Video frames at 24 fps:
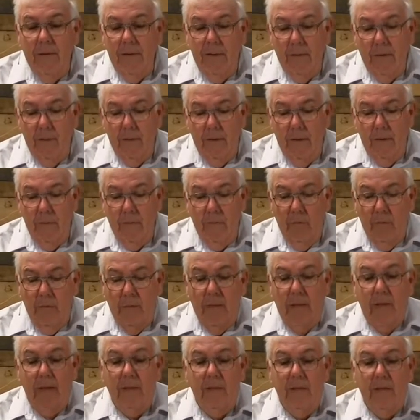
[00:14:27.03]
that we
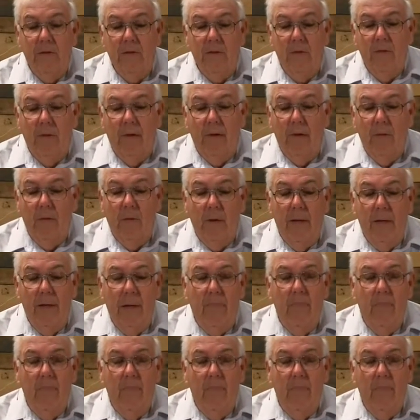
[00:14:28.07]
practice the right way.